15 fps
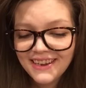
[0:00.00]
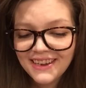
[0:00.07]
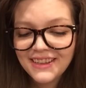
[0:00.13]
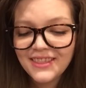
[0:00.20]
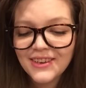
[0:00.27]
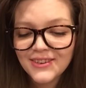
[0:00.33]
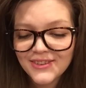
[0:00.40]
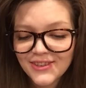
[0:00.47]

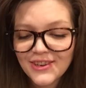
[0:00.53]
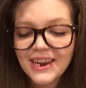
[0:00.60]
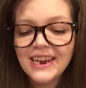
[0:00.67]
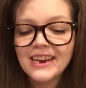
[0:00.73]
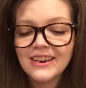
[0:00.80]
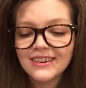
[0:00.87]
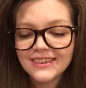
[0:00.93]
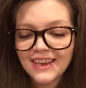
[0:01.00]
In those three
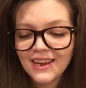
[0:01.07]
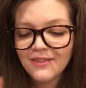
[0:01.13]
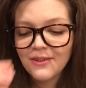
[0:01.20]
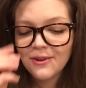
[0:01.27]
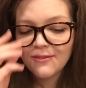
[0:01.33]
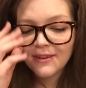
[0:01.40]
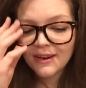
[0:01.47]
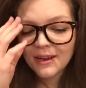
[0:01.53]
years, I have
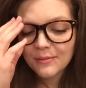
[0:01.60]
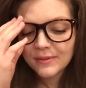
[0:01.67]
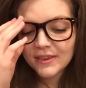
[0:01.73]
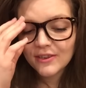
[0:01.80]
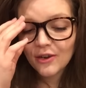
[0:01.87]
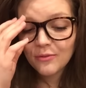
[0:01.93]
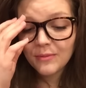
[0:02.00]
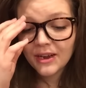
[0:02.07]
overcome
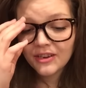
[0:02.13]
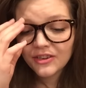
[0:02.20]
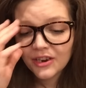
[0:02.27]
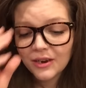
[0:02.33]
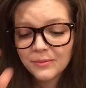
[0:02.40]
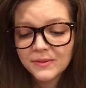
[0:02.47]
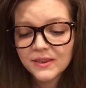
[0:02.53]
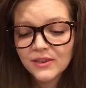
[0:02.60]
so much,
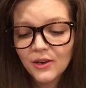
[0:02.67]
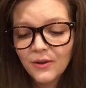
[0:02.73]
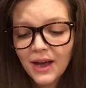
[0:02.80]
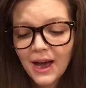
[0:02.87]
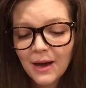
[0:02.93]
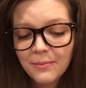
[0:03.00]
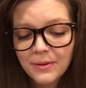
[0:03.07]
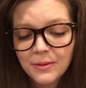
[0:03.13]
and I'm so
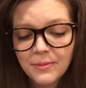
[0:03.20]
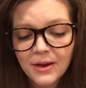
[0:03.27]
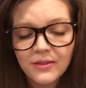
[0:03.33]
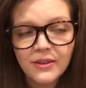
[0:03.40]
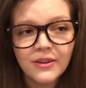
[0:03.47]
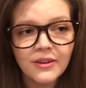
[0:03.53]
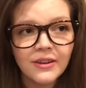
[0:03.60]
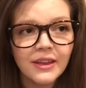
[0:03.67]
happy about
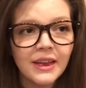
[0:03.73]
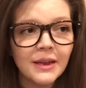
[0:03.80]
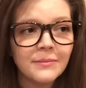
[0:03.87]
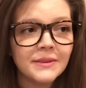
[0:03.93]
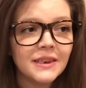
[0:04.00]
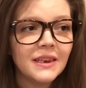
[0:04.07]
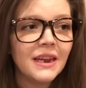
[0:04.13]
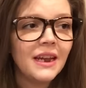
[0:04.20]
the girl I am
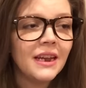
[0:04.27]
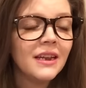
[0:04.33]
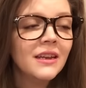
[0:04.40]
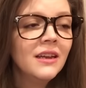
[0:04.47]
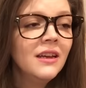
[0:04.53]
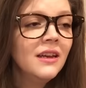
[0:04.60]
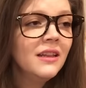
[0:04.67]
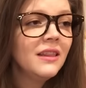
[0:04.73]
today.
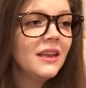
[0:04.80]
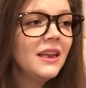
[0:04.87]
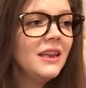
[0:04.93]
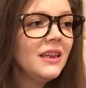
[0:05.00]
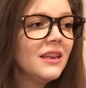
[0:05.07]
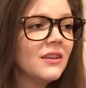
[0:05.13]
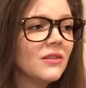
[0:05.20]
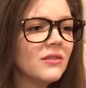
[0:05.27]

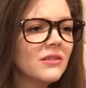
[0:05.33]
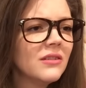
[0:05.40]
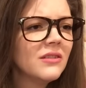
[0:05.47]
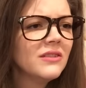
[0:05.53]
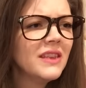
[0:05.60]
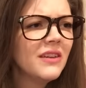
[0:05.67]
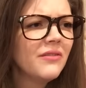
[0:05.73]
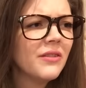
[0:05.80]
Thank you.
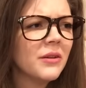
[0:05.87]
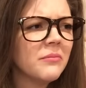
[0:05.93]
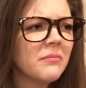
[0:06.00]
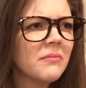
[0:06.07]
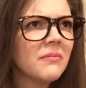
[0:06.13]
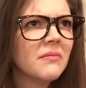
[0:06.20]
Who's that from?